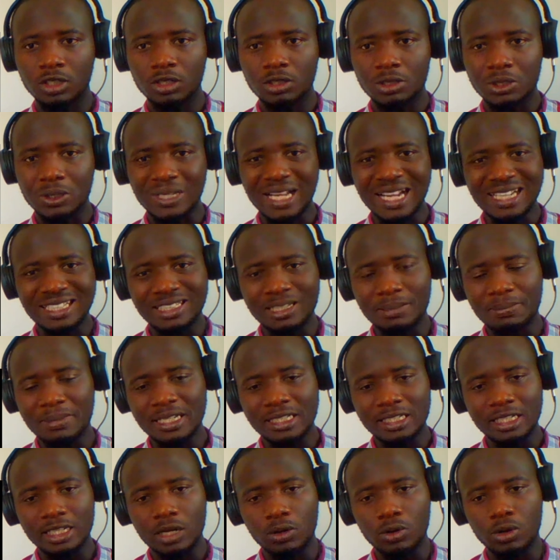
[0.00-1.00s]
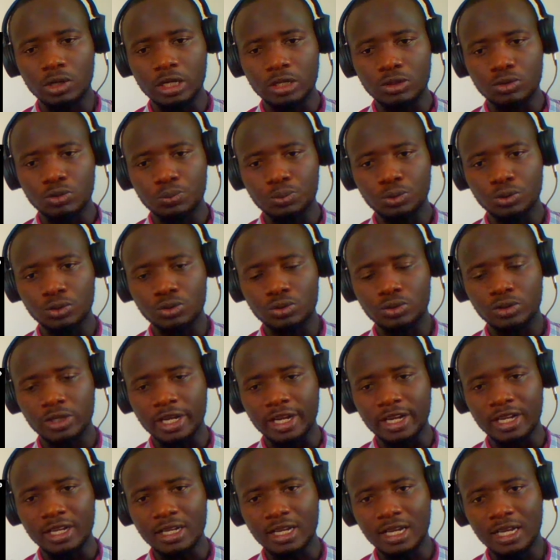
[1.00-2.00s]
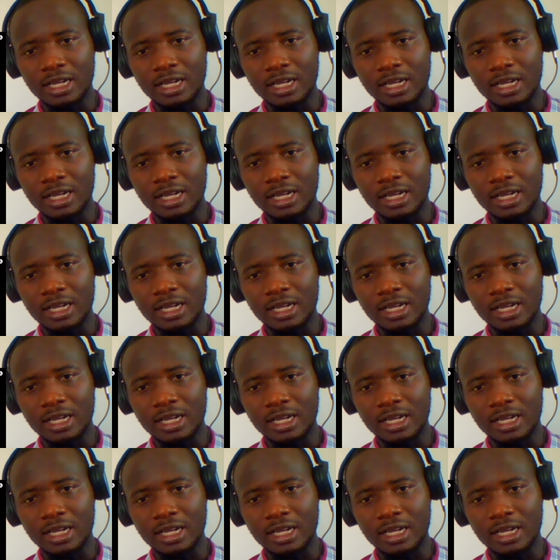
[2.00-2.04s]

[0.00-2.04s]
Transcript: So that's the message I wanted to put today.